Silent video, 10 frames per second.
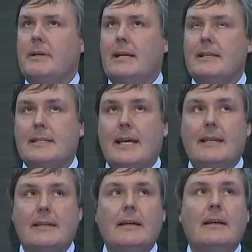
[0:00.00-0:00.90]
way I
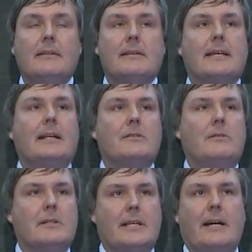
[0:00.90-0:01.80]
said, the cells
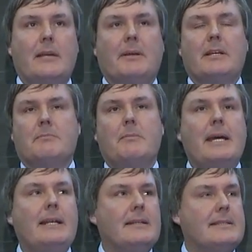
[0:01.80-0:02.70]
all die because
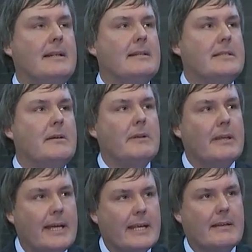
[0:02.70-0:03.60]
mammalian cells don't
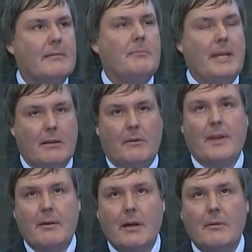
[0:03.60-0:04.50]
like being on
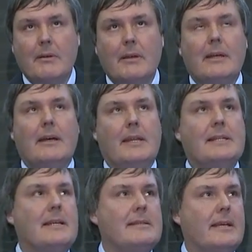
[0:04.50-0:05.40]
their own and they
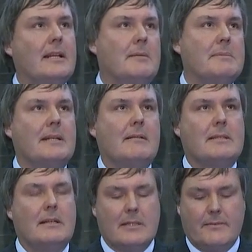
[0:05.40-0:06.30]
tend to kill
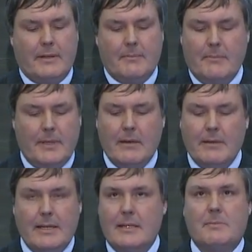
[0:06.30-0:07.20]
themselves out of a
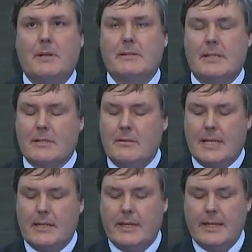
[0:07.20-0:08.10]
loneliness process called
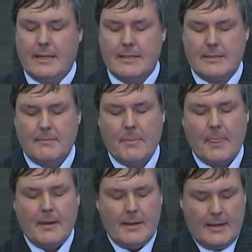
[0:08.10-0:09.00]
anoikis.
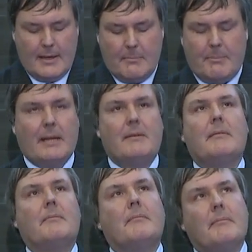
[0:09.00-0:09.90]

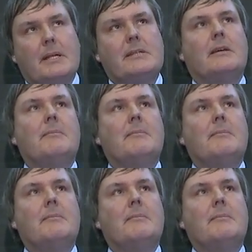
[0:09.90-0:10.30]
But Mathieu